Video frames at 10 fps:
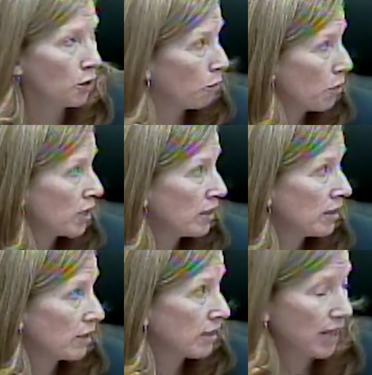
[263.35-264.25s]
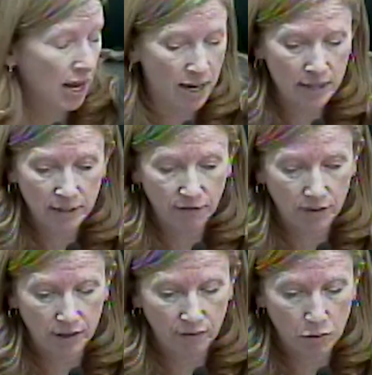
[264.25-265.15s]
was signed
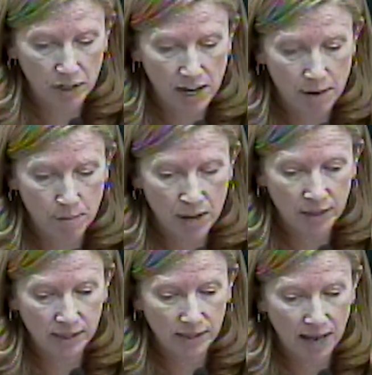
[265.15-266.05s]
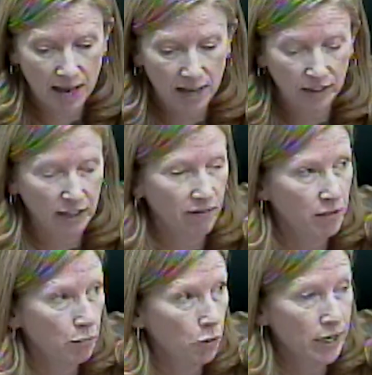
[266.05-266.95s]
for 48 months at
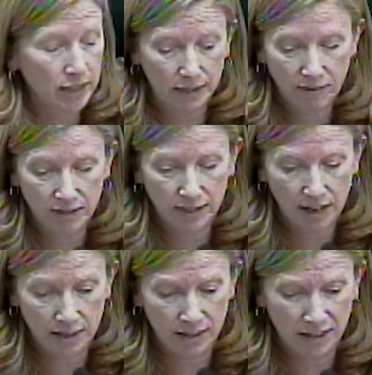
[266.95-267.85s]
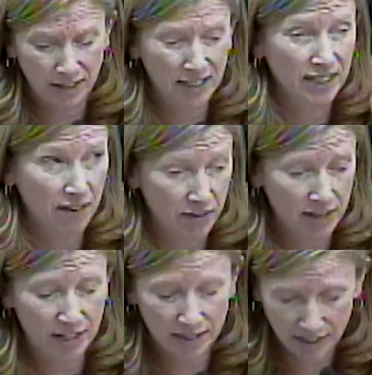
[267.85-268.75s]

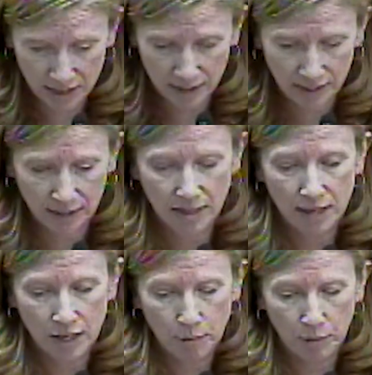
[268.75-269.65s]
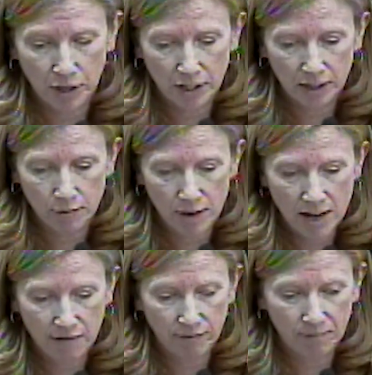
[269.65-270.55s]
11.77 cents per
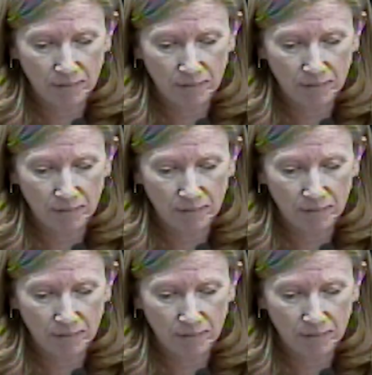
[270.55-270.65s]
kilowatt.